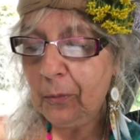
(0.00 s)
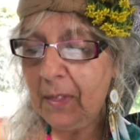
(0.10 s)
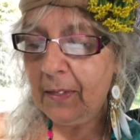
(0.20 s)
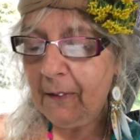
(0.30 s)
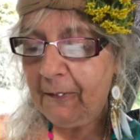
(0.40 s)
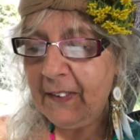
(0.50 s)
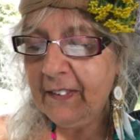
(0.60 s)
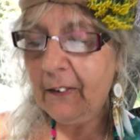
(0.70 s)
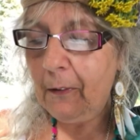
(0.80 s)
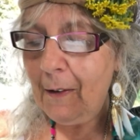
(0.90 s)
within the
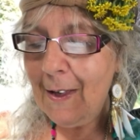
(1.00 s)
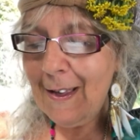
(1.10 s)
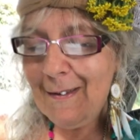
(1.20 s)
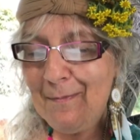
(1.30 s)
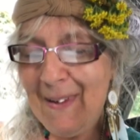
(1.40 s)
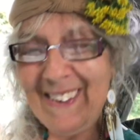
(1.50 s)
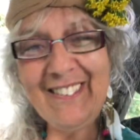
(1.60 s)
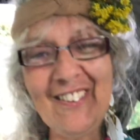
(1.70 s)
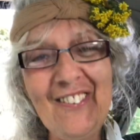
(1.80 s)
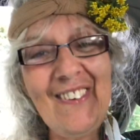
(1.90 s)
physical,
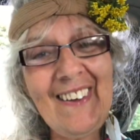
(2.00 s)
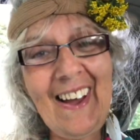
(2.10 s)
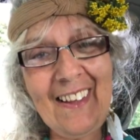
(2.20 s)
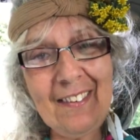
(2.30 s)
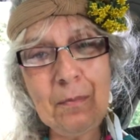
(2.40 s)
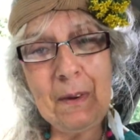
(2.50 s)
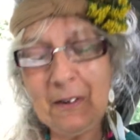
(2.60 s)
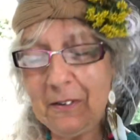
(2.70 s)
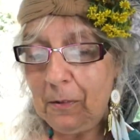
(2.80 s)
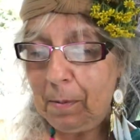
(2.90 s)
mental, and
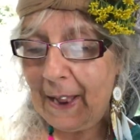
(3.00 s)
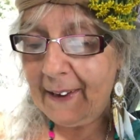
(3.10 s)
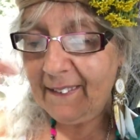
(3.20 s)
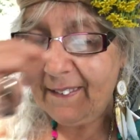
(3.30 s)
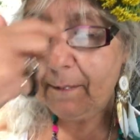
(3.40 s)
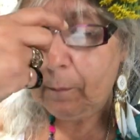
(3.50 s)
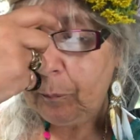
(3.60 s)
spiritual planes.